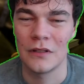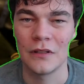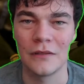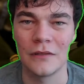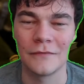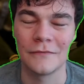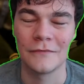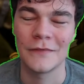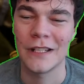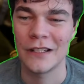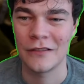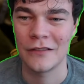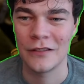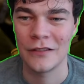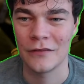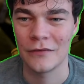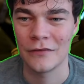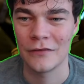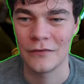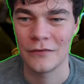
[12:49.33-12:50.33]
I don't
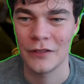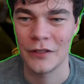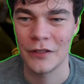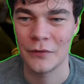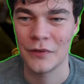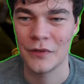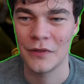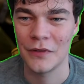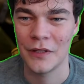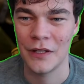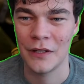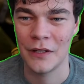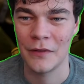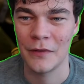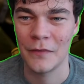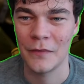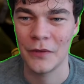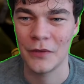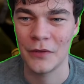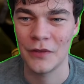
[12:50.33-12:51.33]
know. It was it
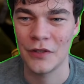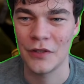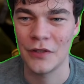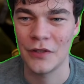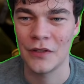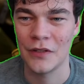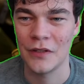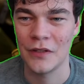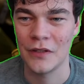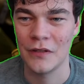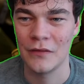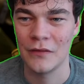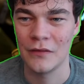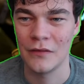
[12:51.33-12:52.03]
felt good